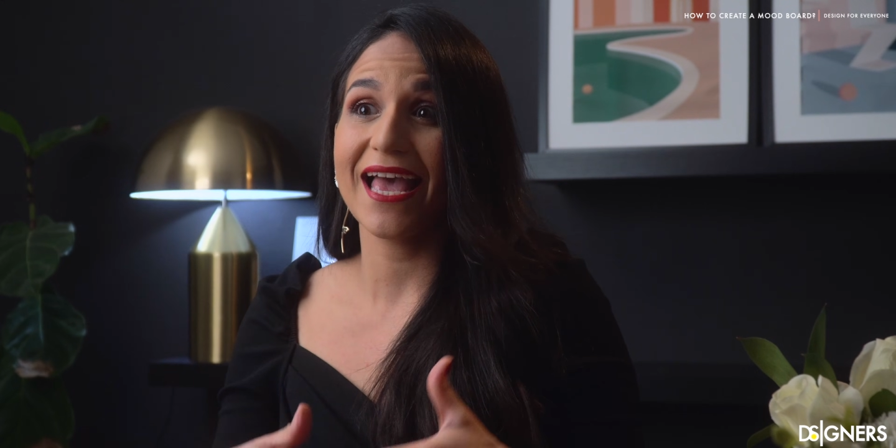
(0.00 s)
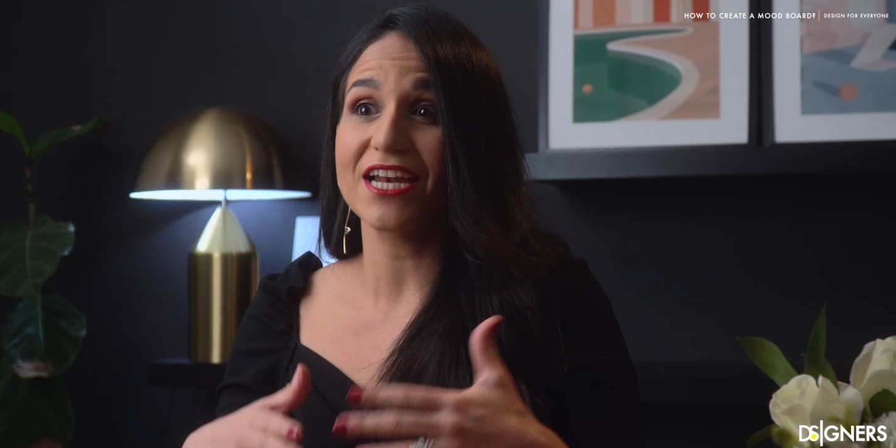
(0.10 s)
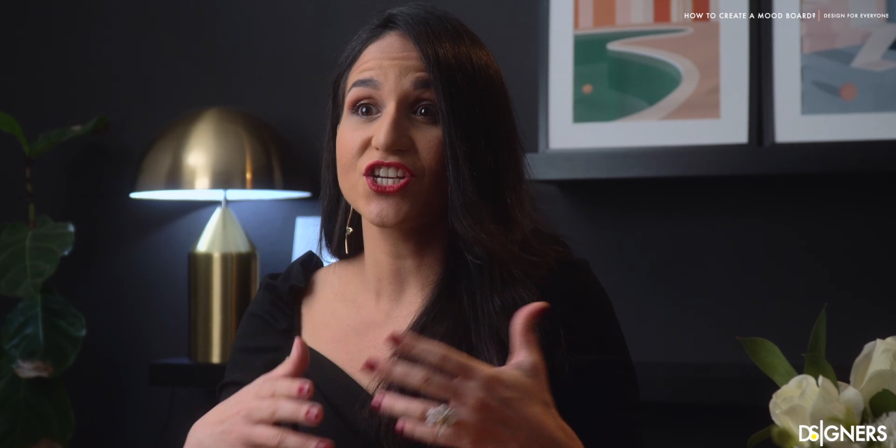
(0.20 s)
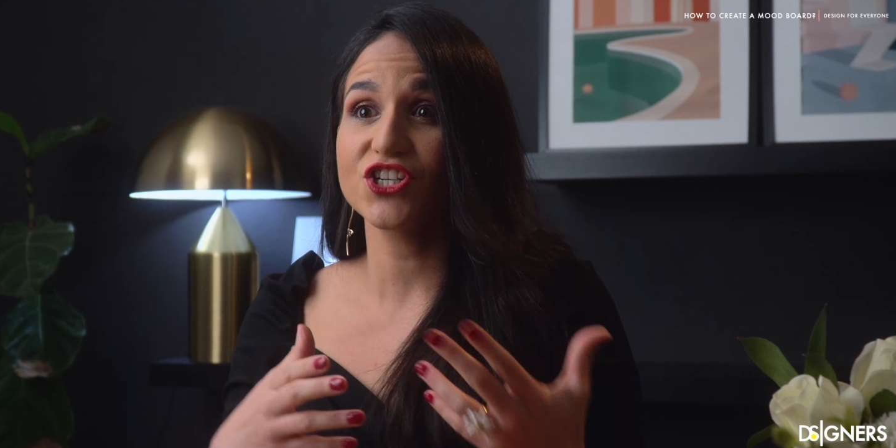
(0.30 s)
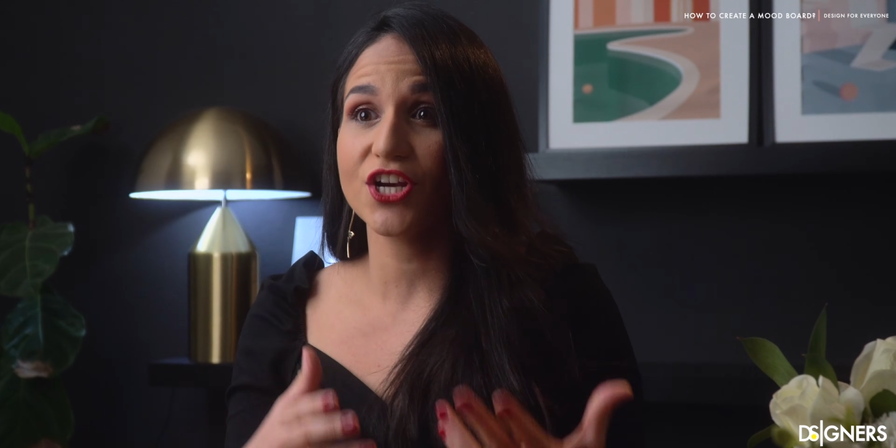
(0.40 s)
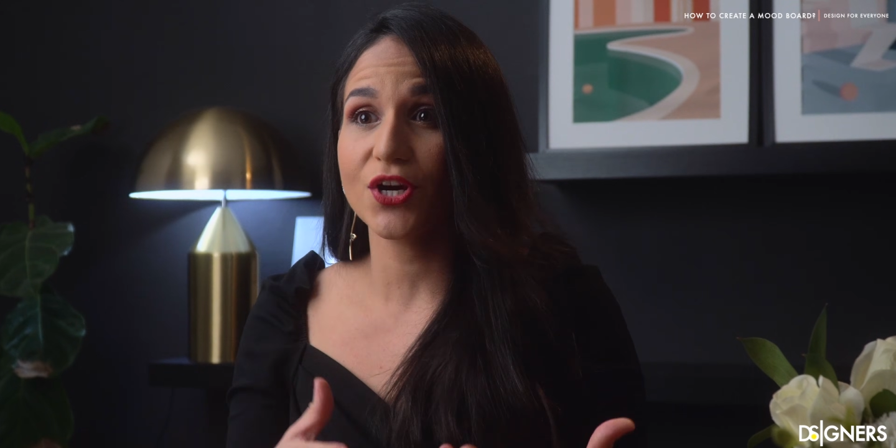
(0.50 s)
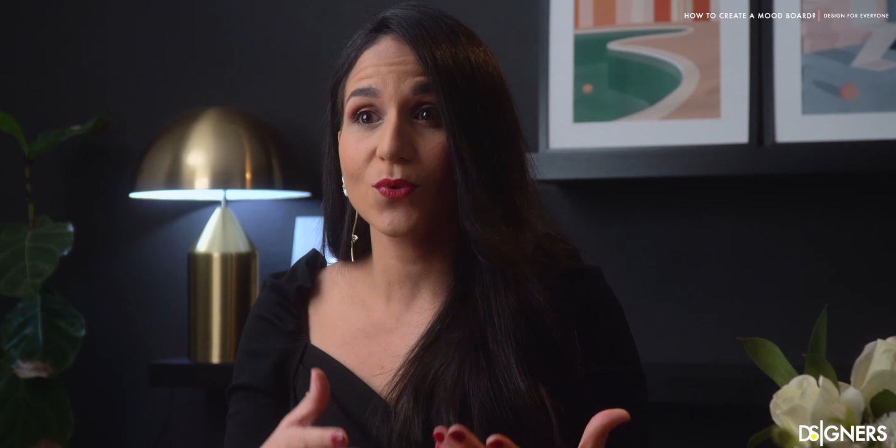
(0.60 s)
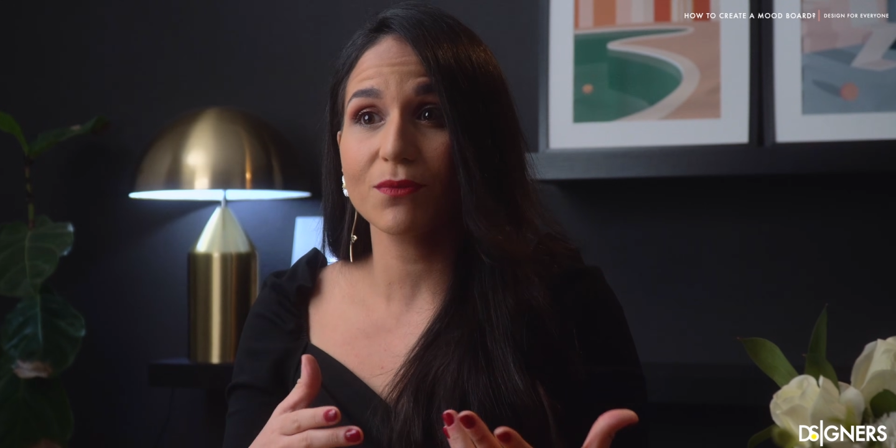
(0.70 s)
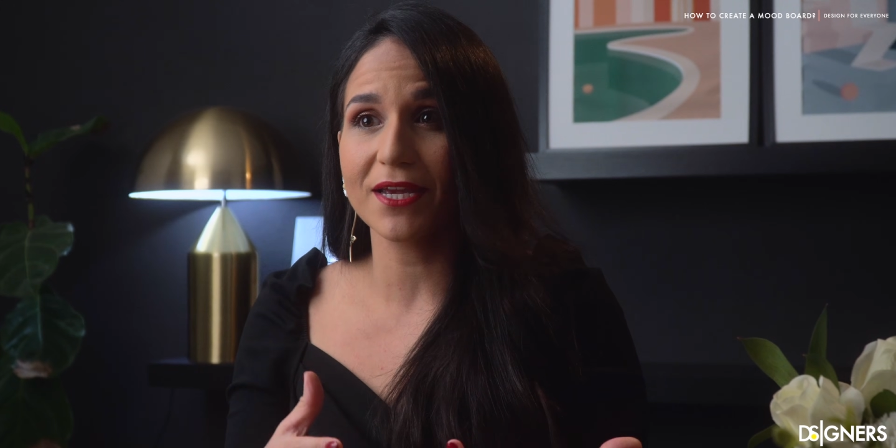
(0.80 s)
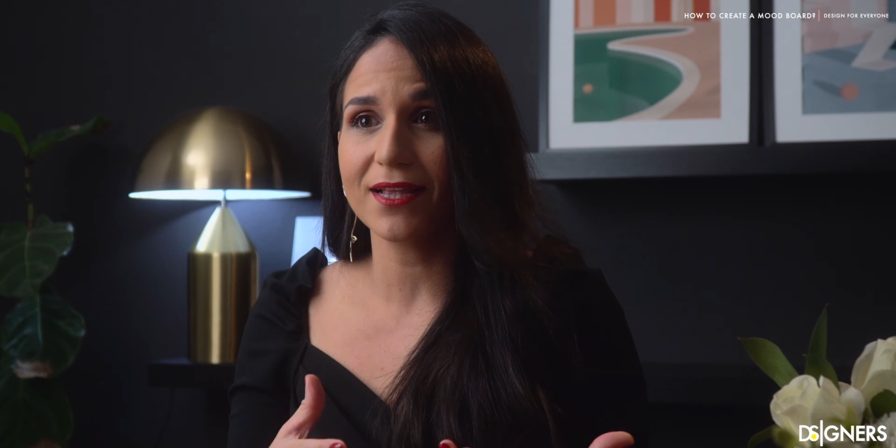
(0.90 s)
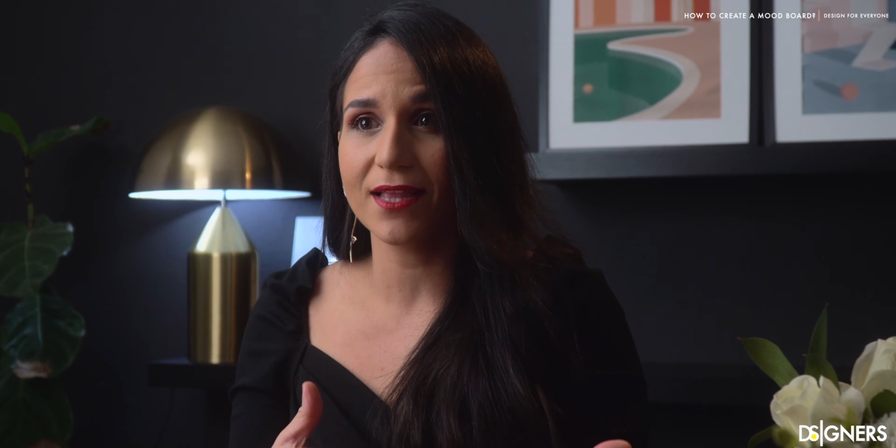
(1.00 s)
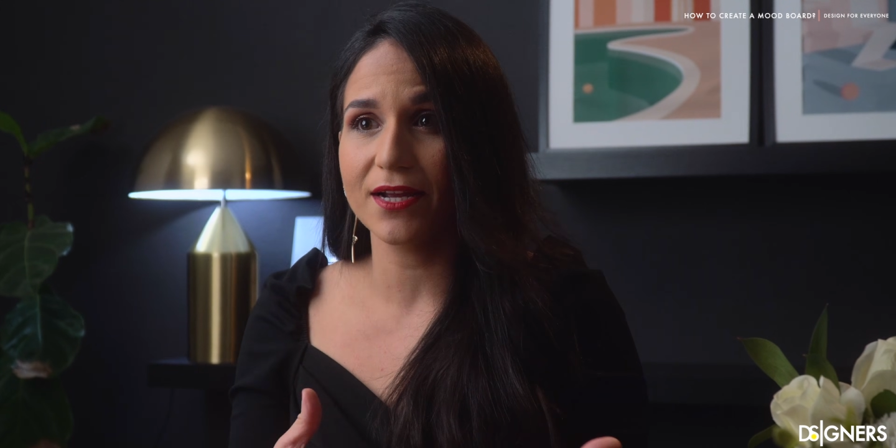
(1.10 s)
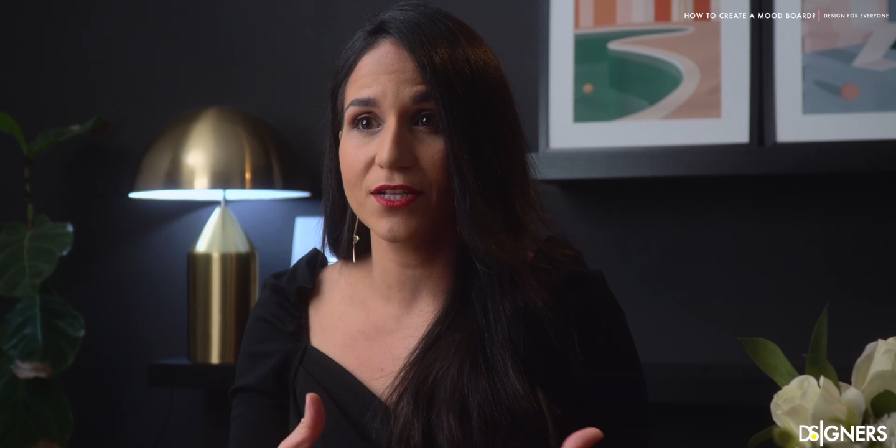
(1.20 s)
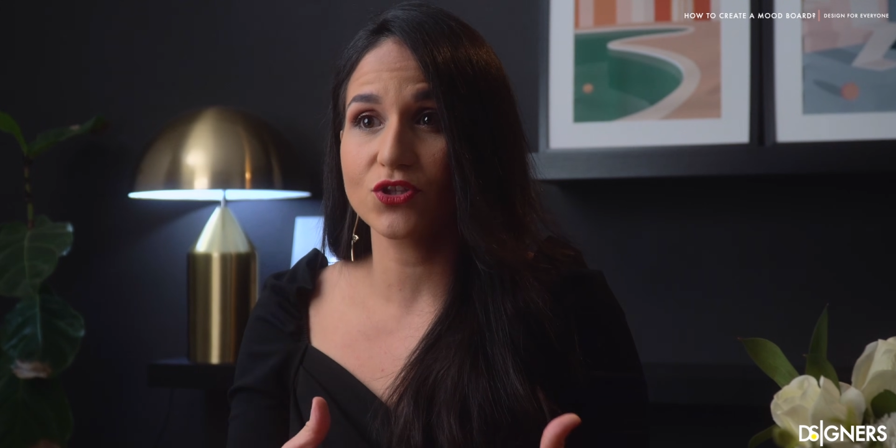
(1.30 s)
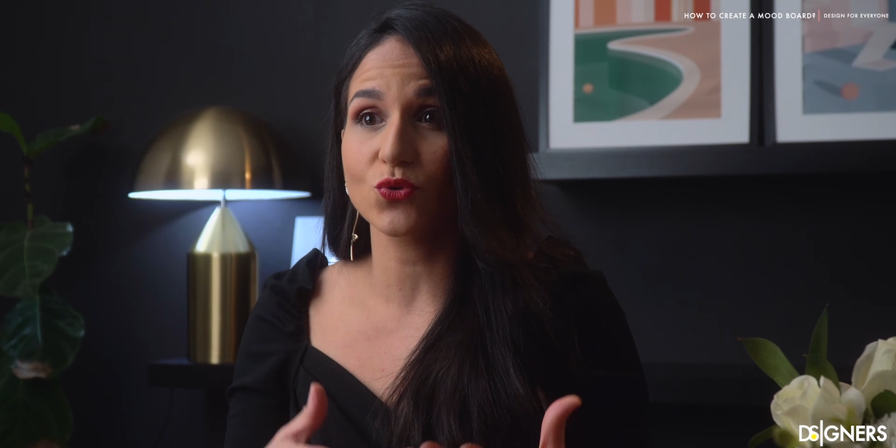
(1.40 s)
and share with my
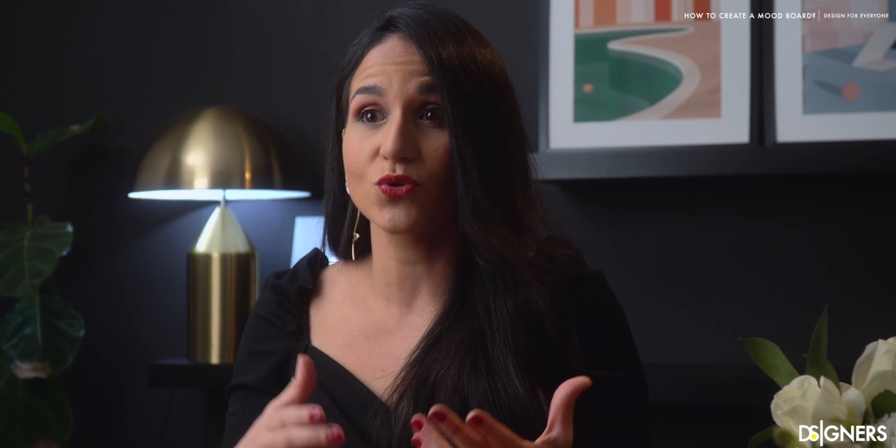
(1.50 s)
clients